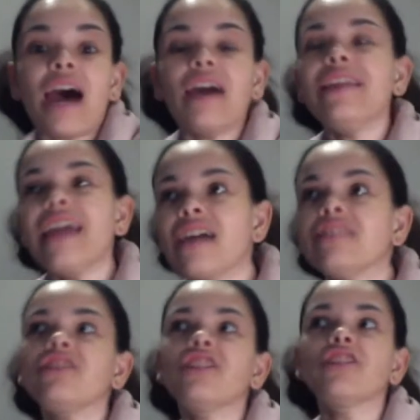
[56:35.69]
And
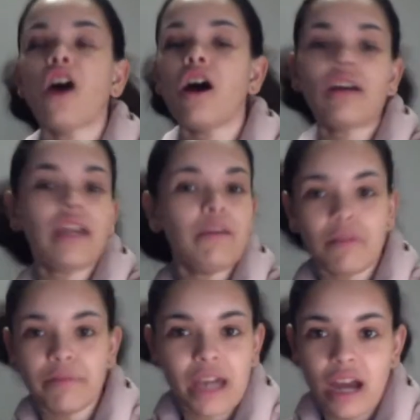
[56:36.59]
yes, she's on Keeping
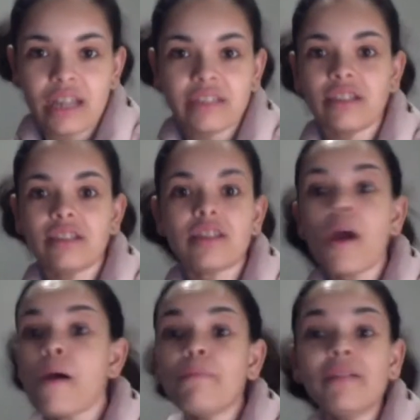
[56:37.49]
Up with the Kardashians,
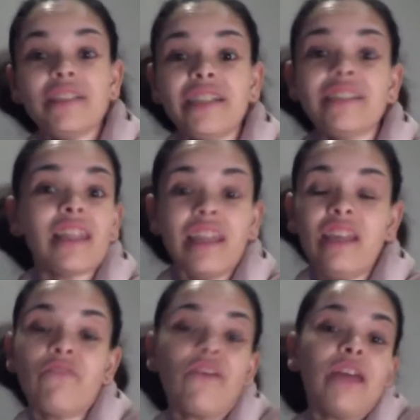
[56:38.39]
but she's the
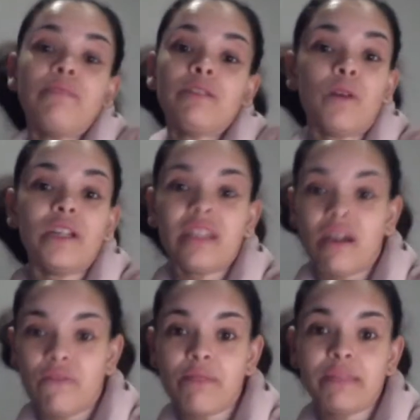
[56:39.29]
least famous one in
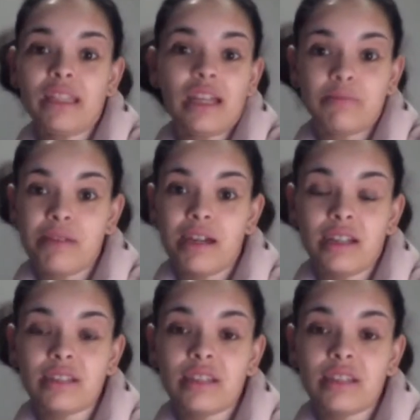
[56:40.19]
that family. Let's be honest.